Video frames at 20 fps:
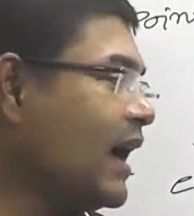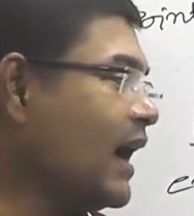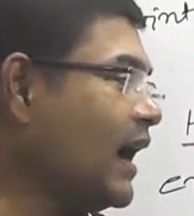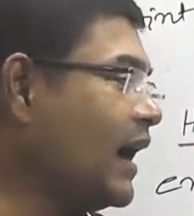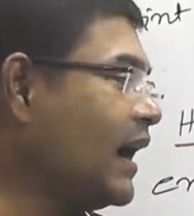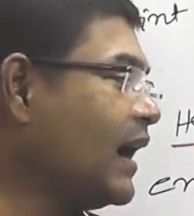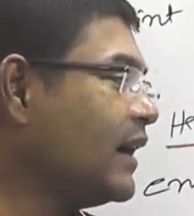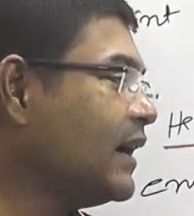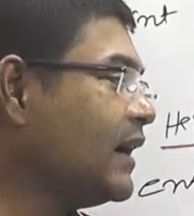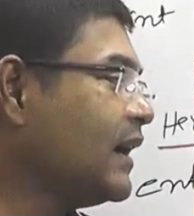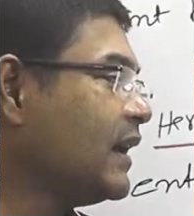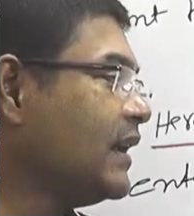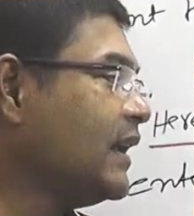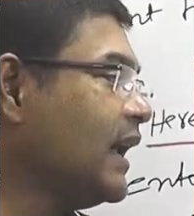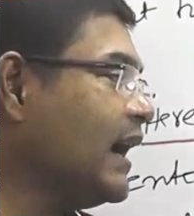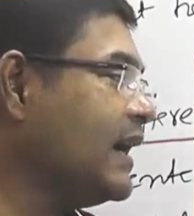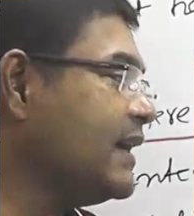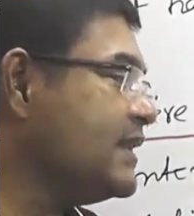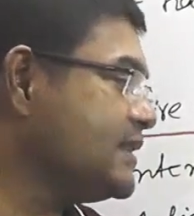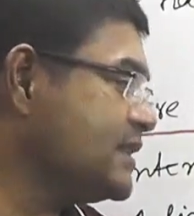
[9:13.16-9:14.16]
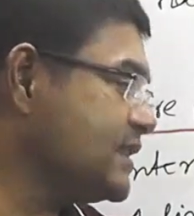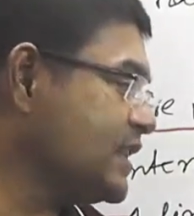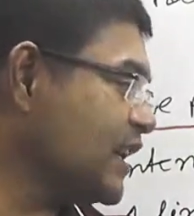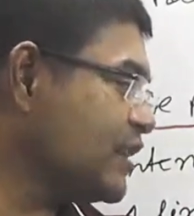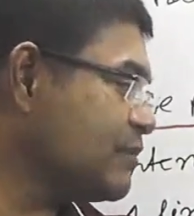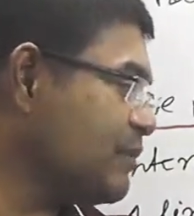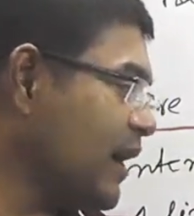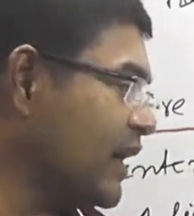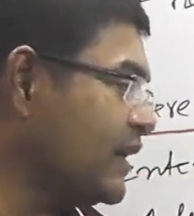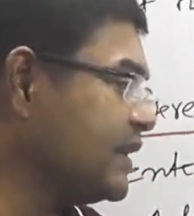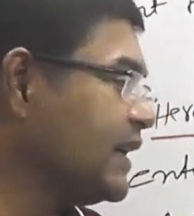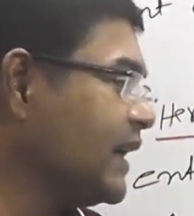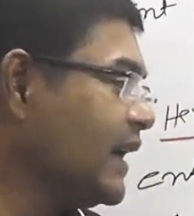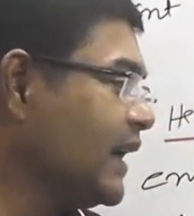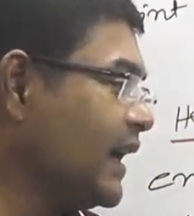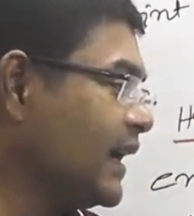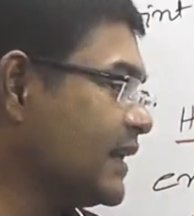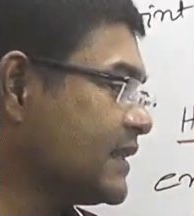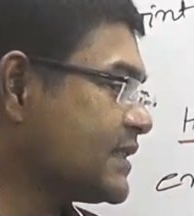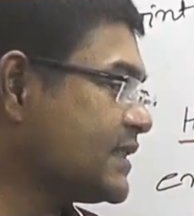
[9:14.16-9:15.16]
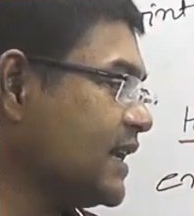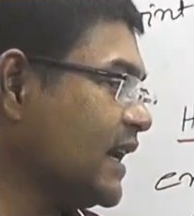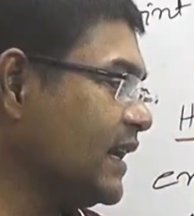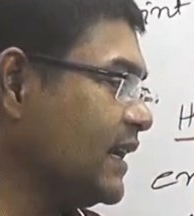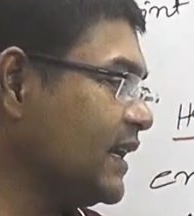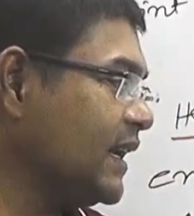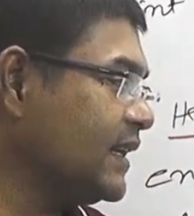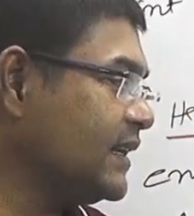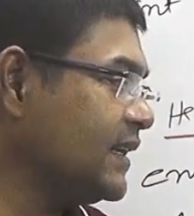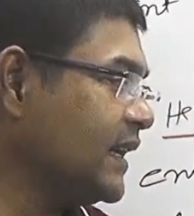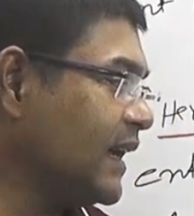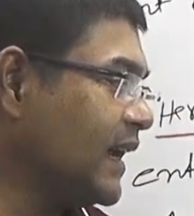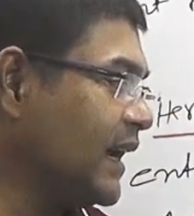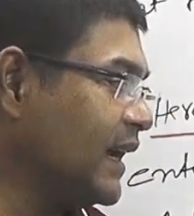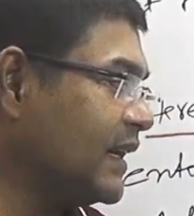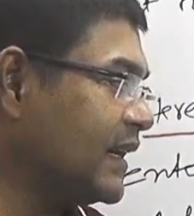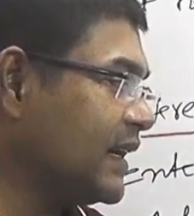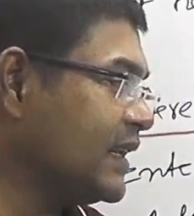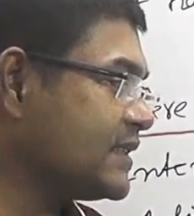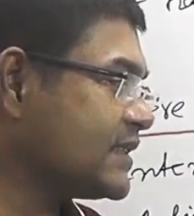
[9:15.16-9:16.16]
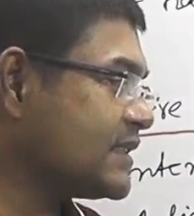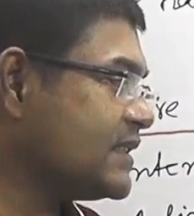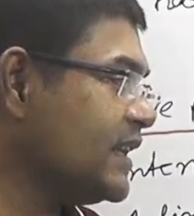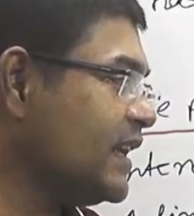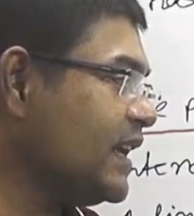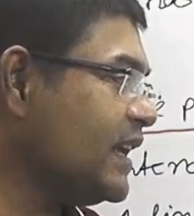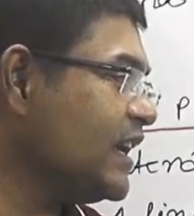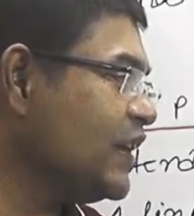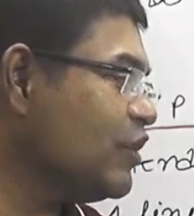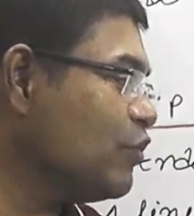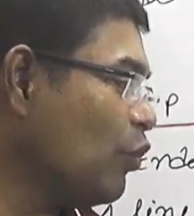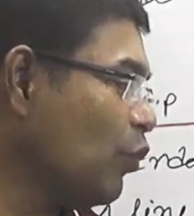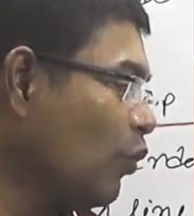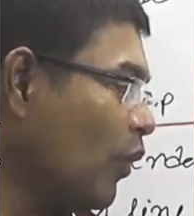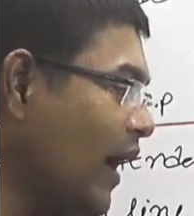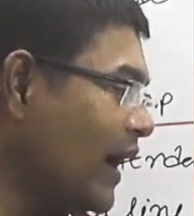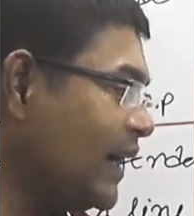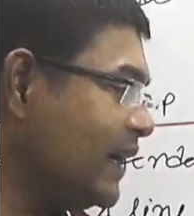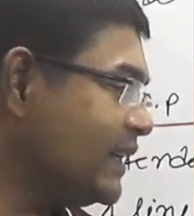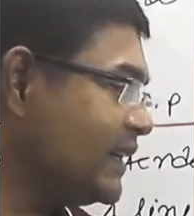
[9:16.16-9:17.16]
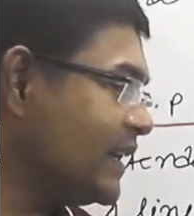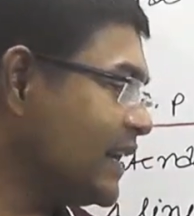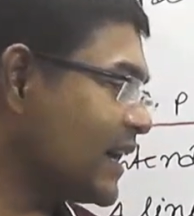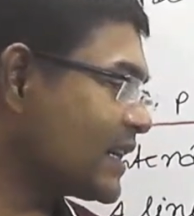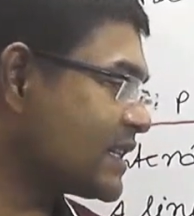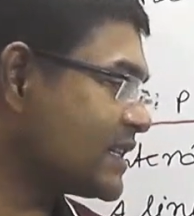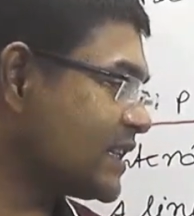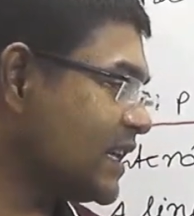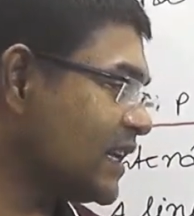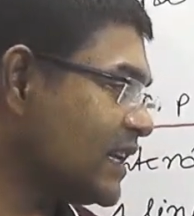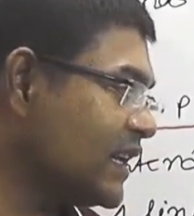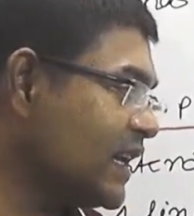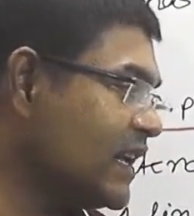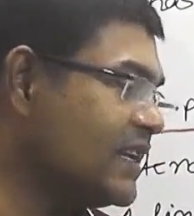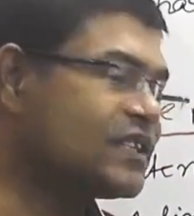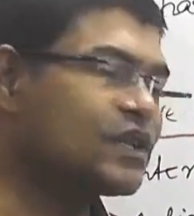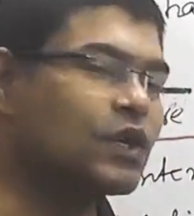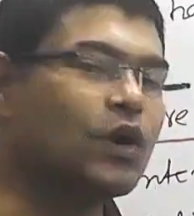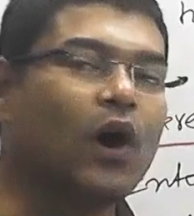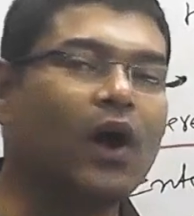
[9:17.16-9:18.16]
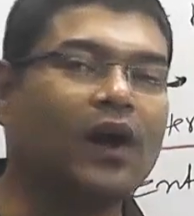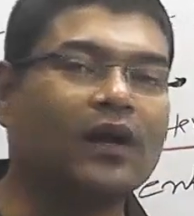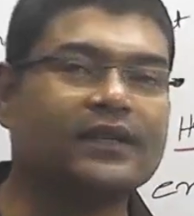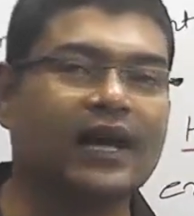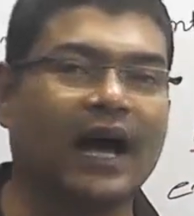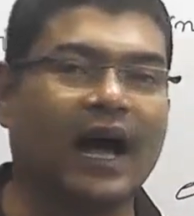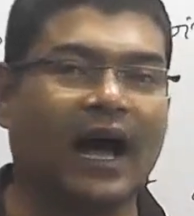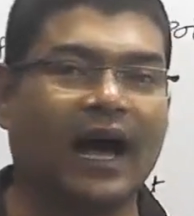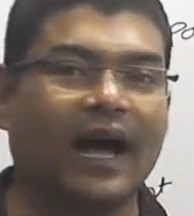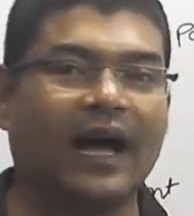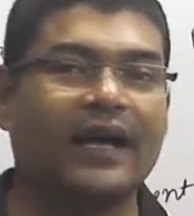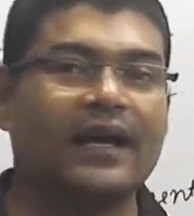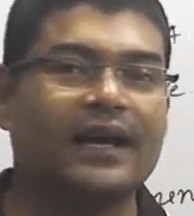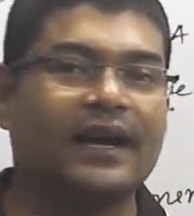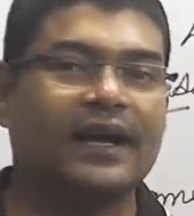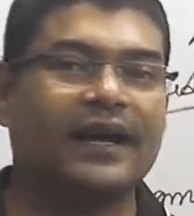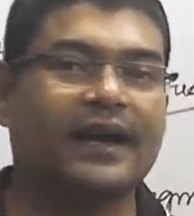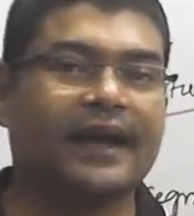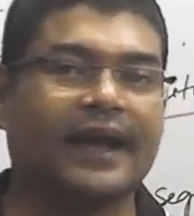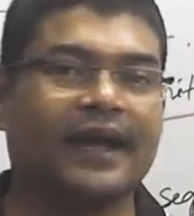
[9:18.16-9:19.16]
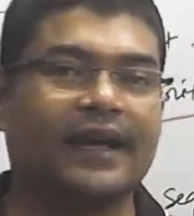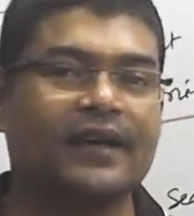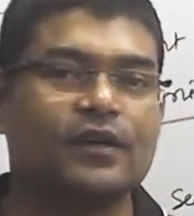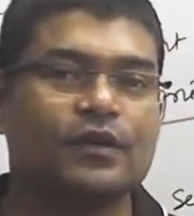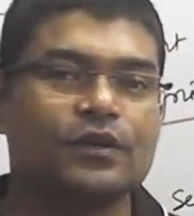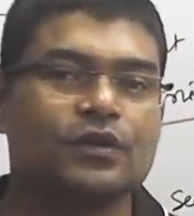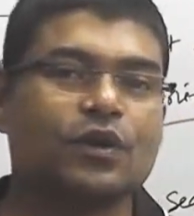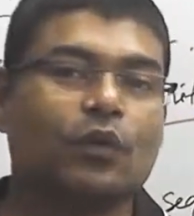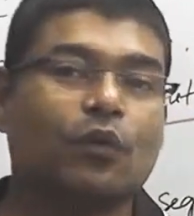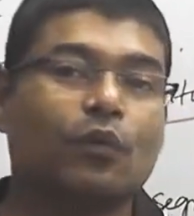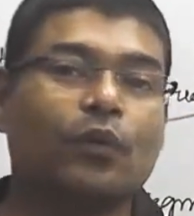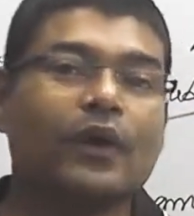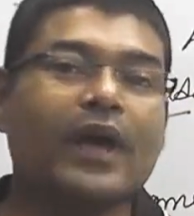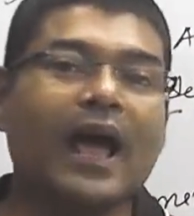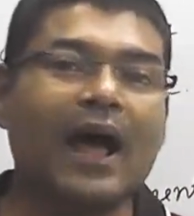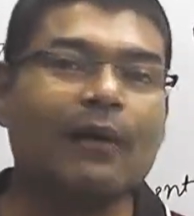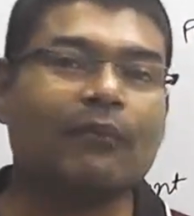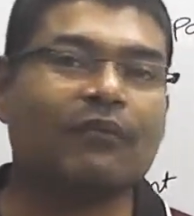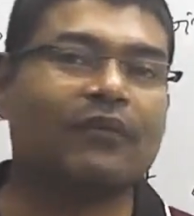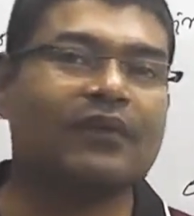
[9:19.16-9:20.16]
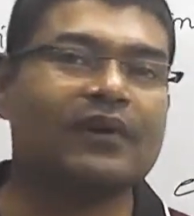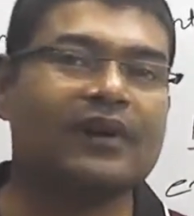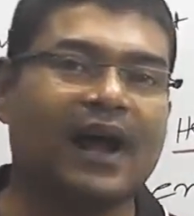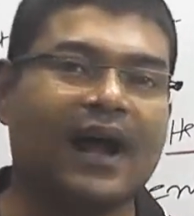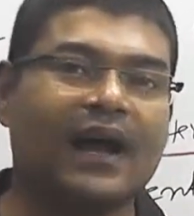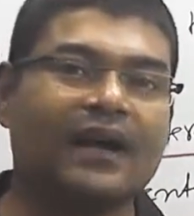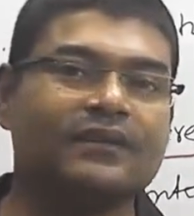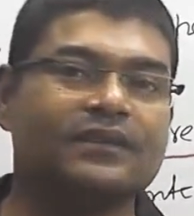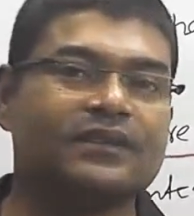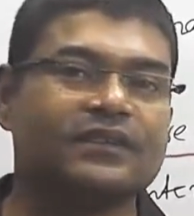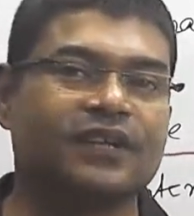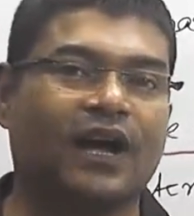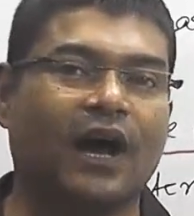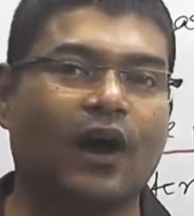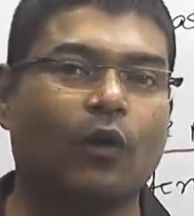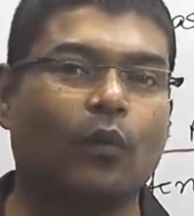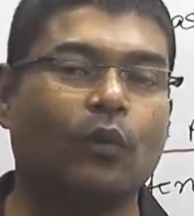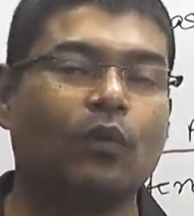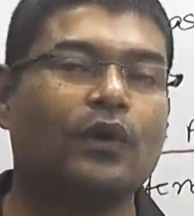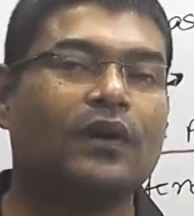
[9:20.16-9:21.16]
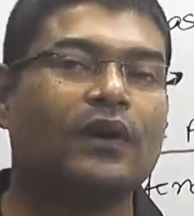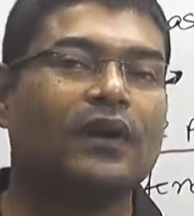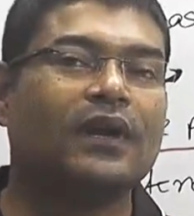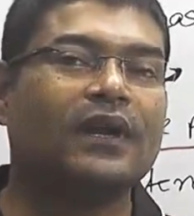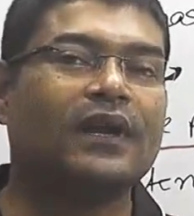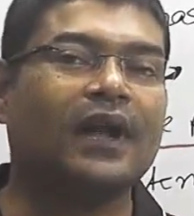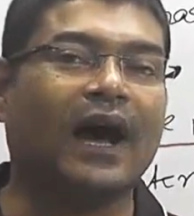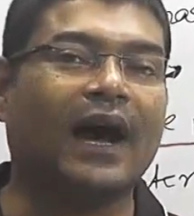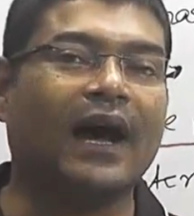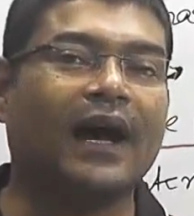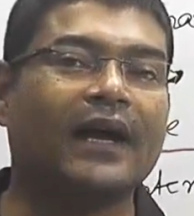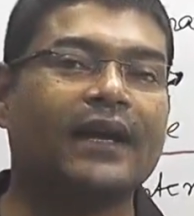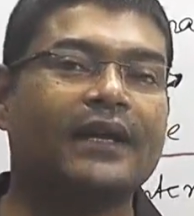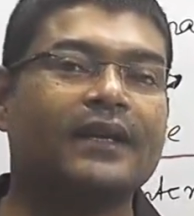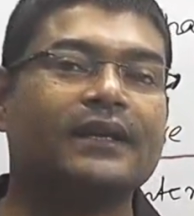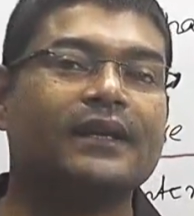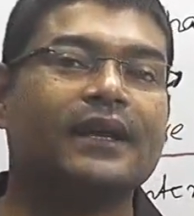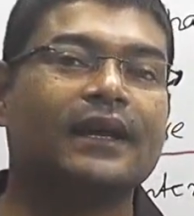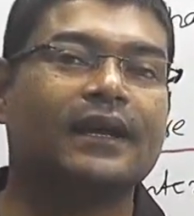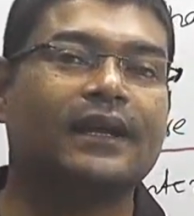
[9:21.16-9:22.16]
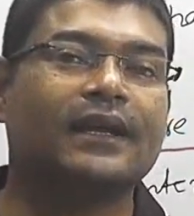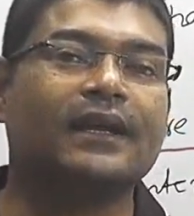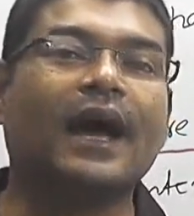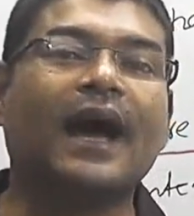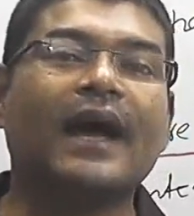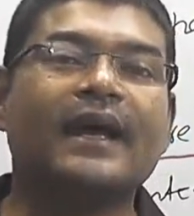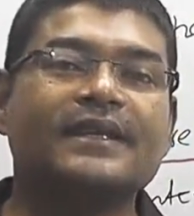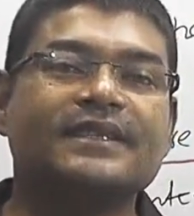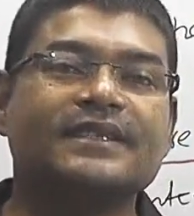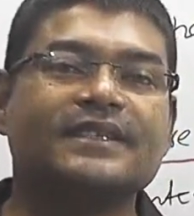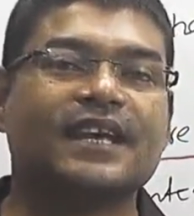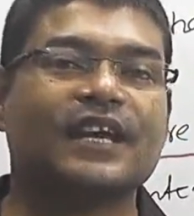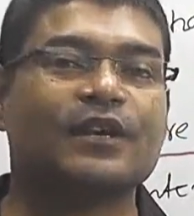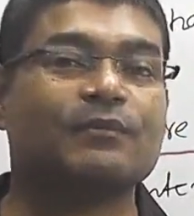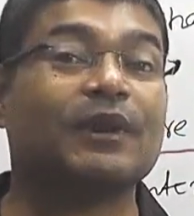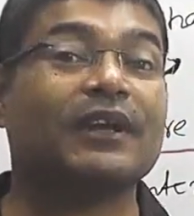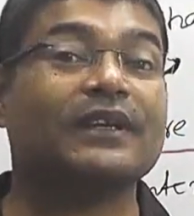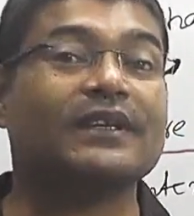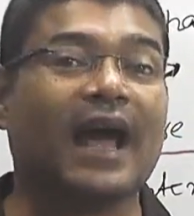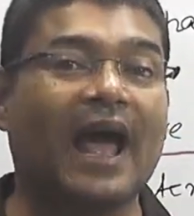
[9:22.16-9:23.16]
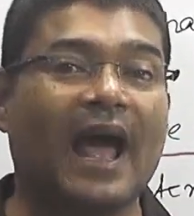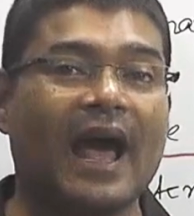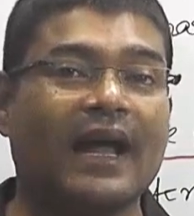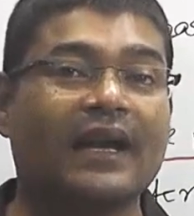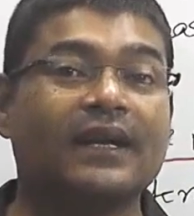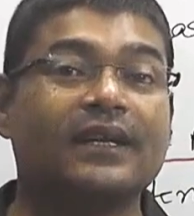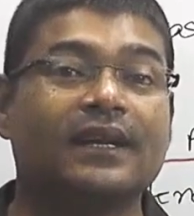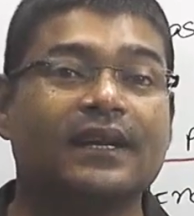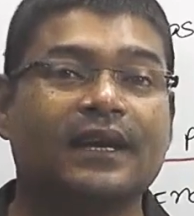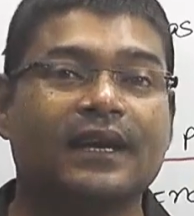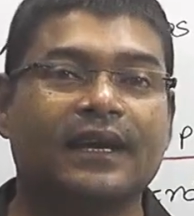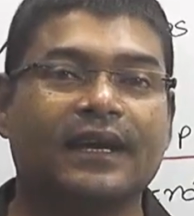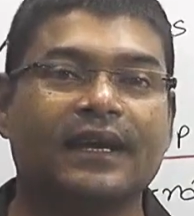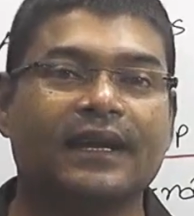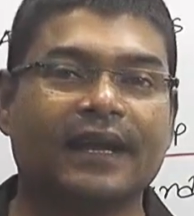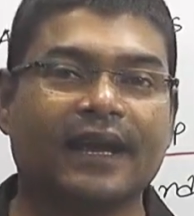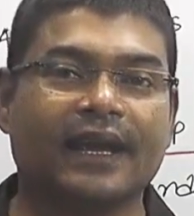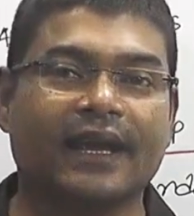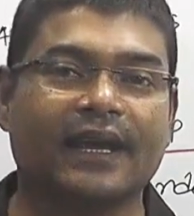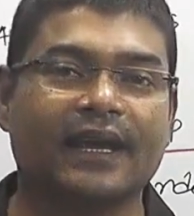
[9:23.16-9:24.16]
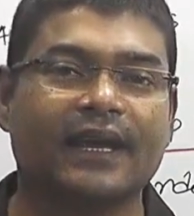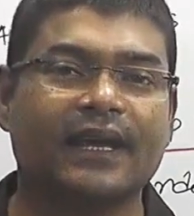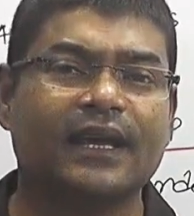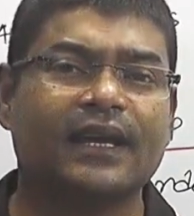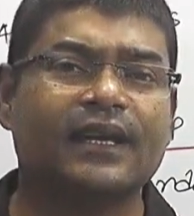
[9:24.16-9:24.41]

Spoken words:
A line segment extended endlessly in one direction is called a ray. So we have learned now line segment and ray.